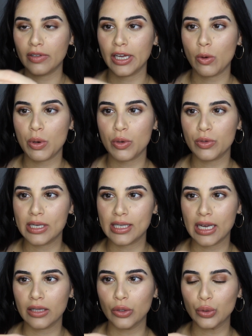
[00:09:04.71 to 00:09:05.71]
like one of these
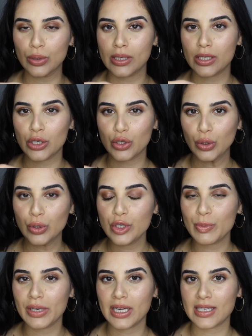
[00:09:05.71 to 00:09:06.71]
like little
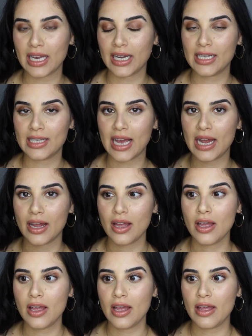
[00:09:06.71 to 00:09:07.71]
scissors because like I said,
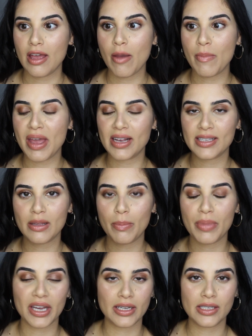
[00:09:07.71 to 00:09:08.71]
it makes the
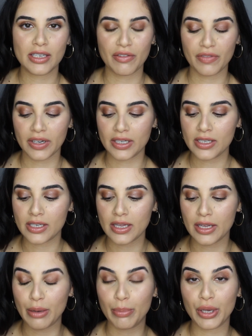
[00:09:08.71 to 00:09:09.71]
biggest difference in
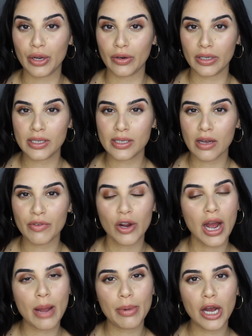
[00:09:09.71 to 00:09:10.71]
the appearance of
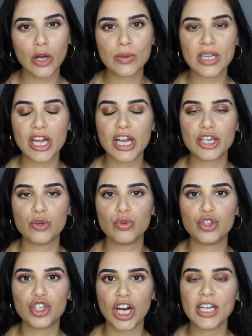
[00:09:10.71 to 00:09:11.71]
your eyebrows. And you
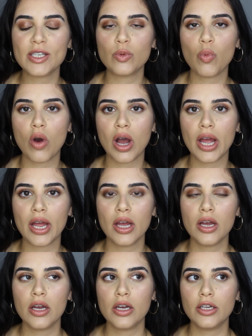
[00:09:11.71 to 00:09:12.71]
just want
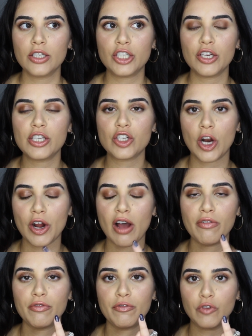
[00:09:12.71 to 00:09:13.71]
to start
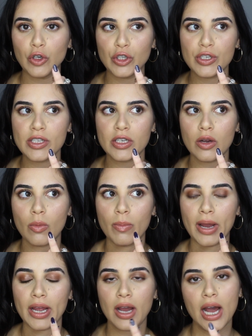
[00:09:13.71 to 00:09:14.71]
off first
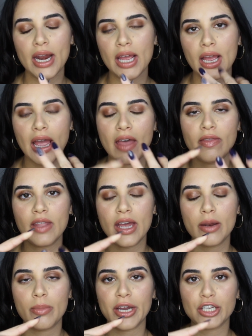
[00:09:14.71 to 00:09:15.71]
by cutting and
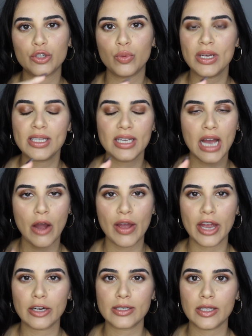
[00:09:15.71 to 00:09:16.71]
then by tweezing out
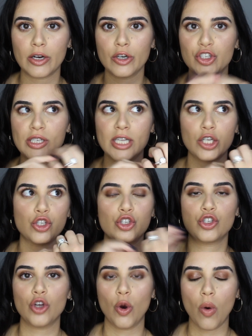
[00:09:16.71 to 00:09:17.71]
hairs that are just like
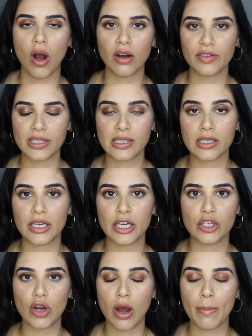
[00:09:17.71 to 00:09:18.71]
so obviously
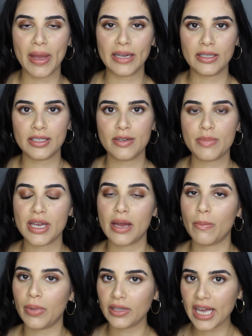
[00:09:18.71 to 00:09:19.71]
not meant to be
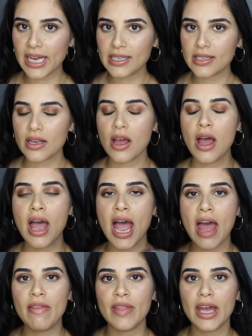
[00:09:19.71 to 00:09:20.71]
in place.
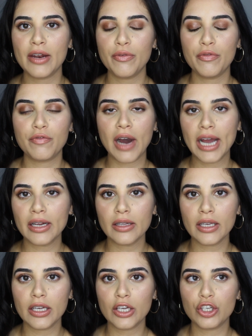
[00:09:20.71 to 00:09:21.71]
And then
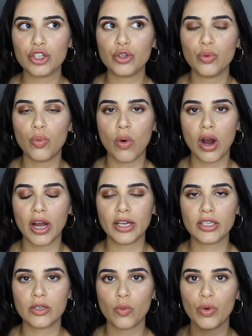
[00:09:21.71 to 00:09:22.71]
finally you
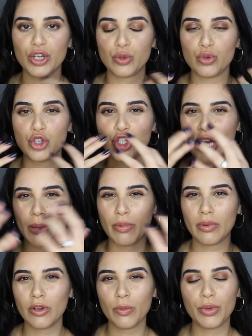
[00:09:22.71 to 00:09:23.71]
want, when you shape
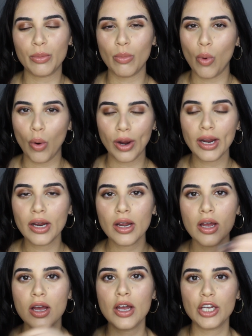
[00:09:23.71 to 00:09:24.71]
a little bit more,
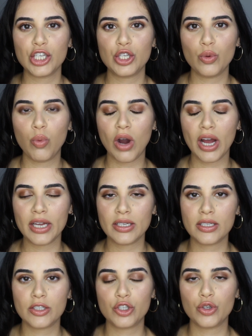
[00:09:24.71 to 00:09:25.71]
you
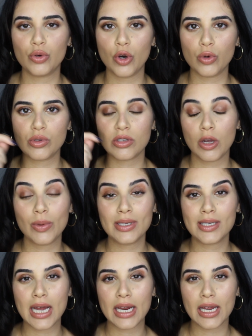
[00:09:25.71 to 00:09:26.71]
want to go slow and
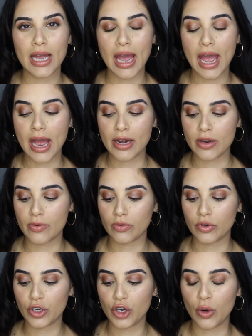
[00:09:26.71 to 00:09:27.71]
steady. And
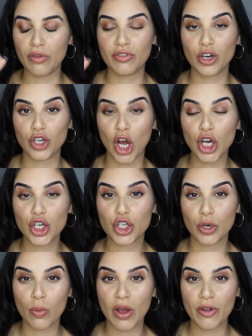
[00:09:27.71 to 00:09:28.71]
you know, if you're not
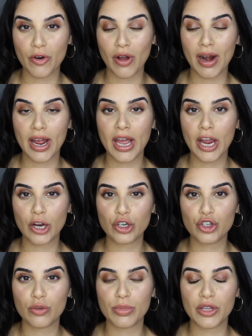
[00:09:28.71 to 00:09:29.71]
sure whether or not a hair
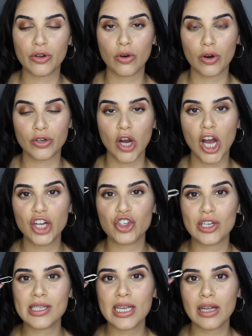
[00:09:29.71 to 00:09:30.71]
should be there or not,
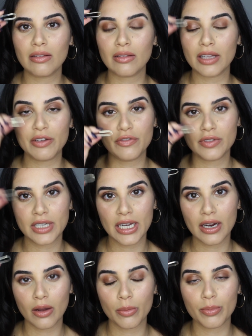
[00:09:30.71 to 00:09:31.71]
just like lift
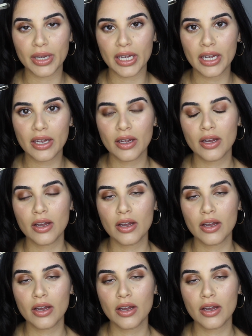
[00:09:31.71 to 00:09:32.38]
it a bit